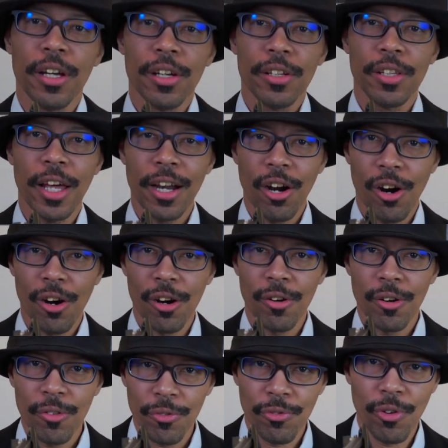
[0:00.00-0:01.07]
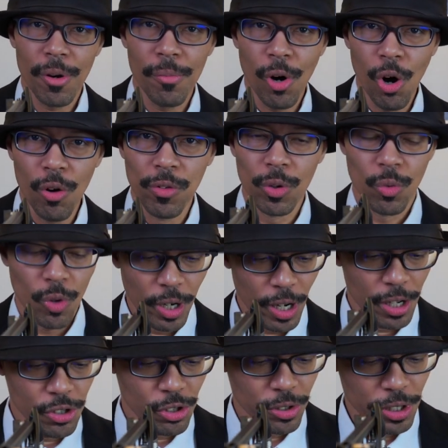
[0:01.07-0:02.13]
that are from over
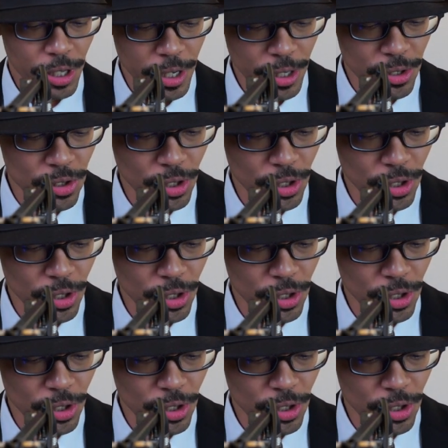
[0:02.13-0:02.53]
100 years